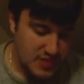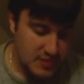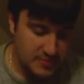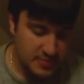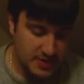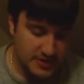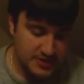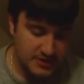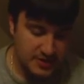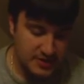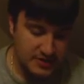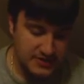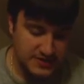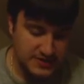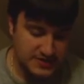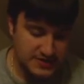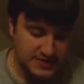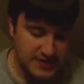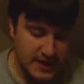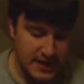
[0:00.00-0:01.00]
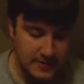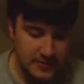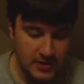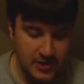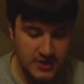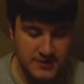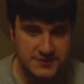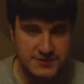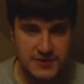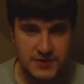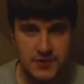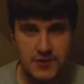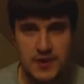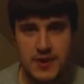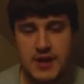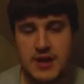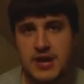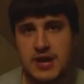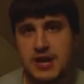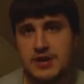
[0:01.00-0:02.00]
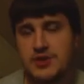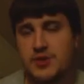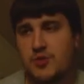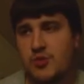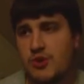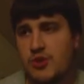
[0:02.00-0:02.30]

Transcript: But, you know, at this time also, the